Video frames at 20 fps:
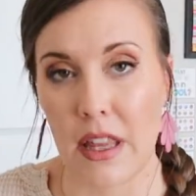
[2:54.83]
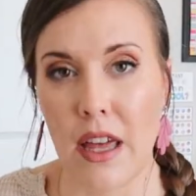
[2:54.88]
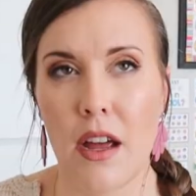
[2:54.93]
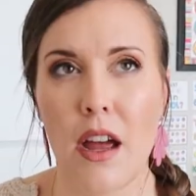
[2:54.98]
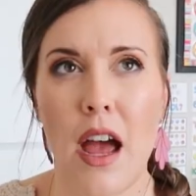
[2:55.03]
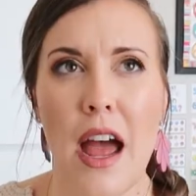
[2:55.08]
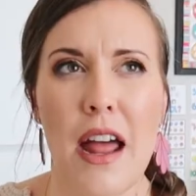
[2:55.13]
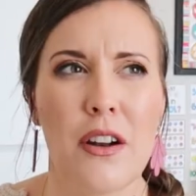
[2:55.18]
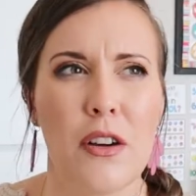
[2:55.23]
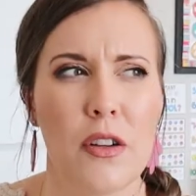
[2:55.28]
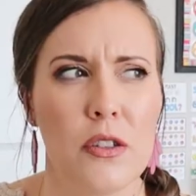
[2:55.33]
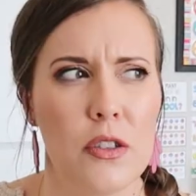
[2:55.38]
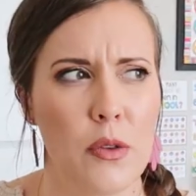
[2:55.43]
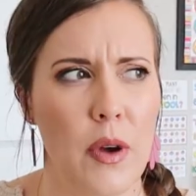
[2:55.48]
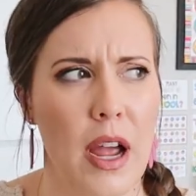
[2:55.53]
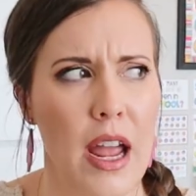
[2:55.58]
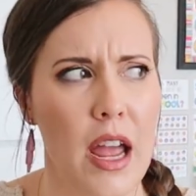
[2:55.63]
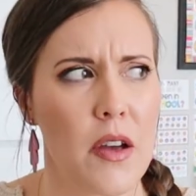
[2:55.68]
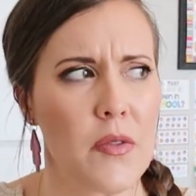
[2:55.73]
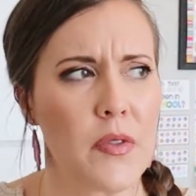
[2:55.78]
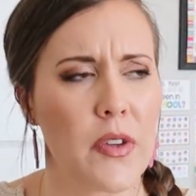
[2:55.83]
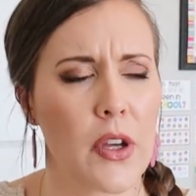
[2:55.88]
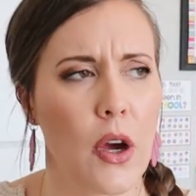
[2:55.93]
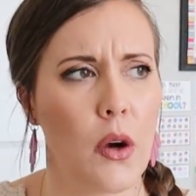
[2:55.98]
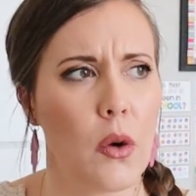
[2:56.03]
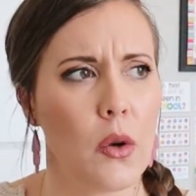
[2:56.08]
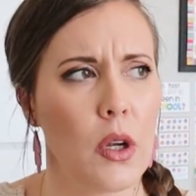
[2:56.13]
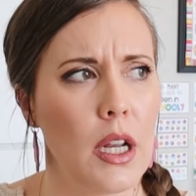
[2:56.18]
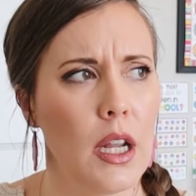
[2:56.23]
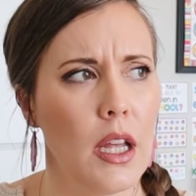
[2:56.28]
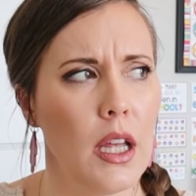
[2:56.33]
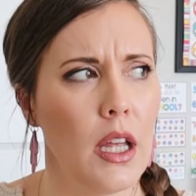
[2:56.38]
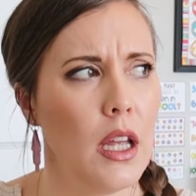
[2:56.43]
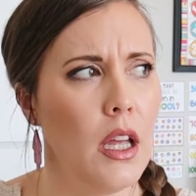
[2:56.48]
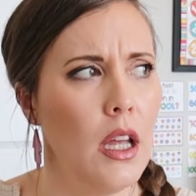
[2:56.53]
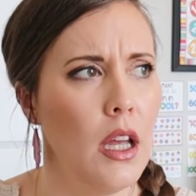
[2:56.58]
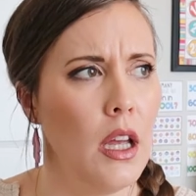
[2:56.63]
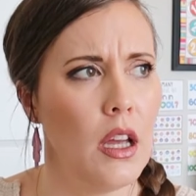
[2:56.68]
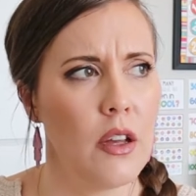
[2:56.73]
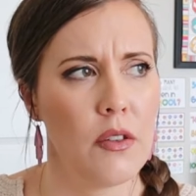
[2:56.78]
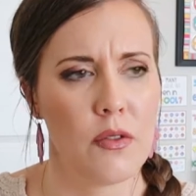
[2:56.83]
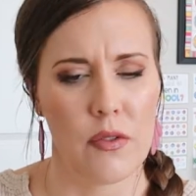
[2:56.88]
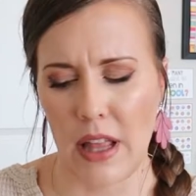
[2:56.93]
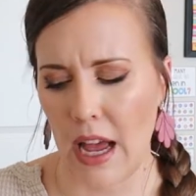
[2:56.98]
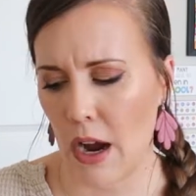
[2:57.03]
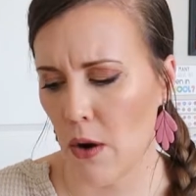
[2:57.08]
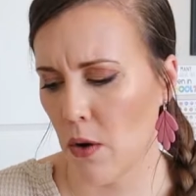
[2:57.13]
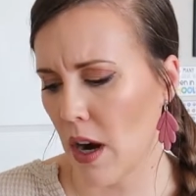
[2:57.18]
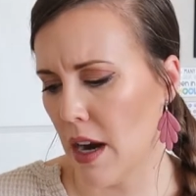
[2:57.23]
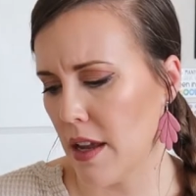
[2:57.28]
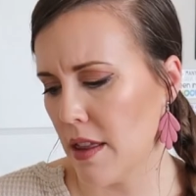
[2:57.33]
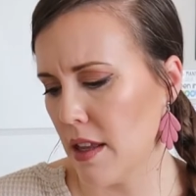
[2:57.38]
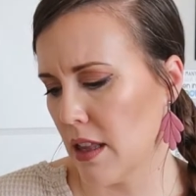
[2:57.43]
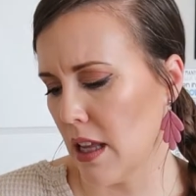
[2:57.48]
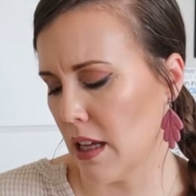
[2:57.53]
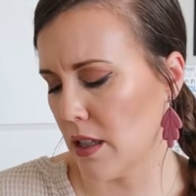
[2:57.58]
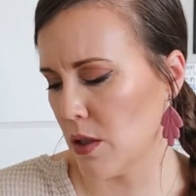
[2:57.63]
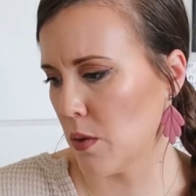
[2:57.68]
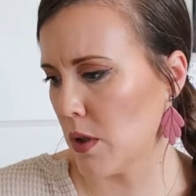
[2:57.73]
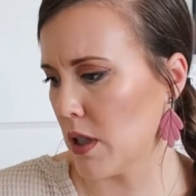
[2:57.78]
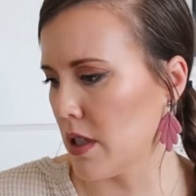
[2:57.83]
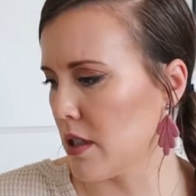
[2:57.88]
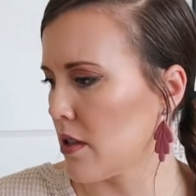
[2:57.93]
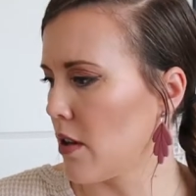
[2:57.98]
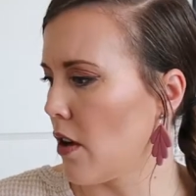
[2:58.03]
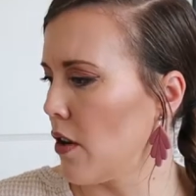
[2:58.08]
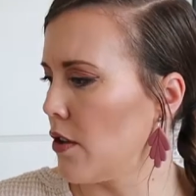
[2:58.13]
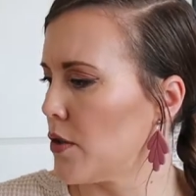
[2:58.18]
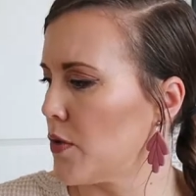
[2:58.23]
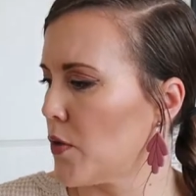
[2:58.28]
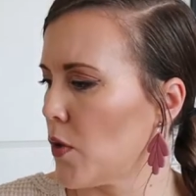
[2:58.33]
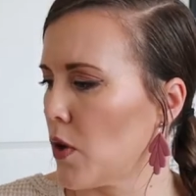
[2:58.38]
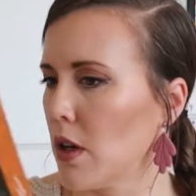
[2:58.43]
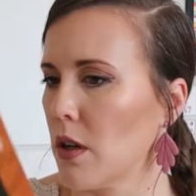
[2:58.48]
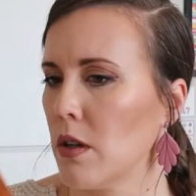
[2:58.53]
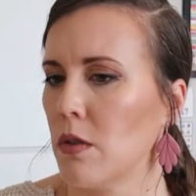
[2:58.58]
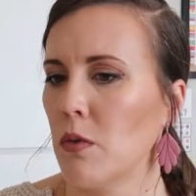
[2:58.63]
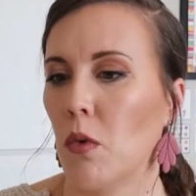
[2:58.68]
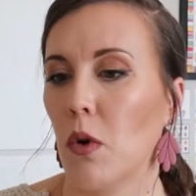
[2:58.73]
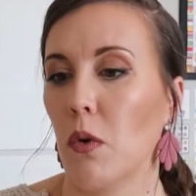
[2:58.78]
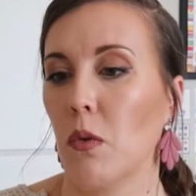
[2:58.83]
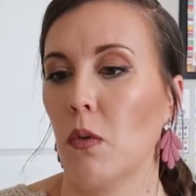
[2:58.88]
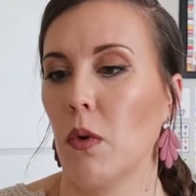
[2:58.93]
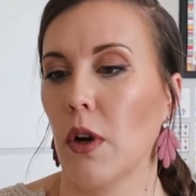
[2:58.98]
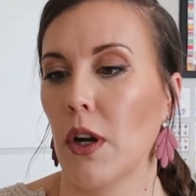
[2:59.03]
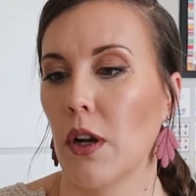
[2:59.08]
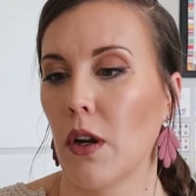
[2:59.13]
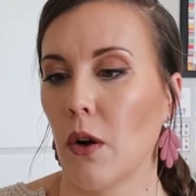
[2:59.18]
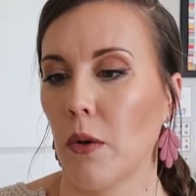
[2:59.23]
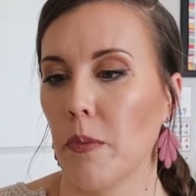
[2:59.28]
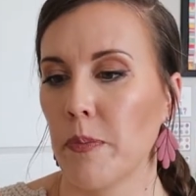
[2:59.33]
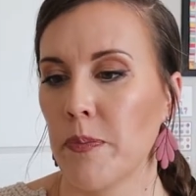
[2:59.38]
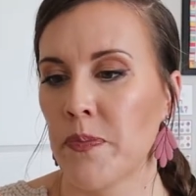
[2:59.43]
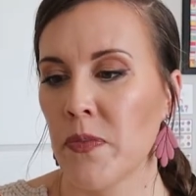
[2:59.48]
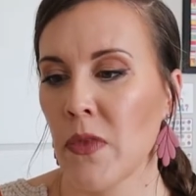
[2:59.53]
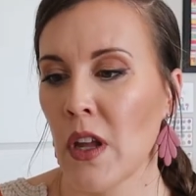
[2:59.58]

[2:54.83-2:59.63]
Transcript: That I do I have coconut flour? I think that's what this calls for. Well, where to go?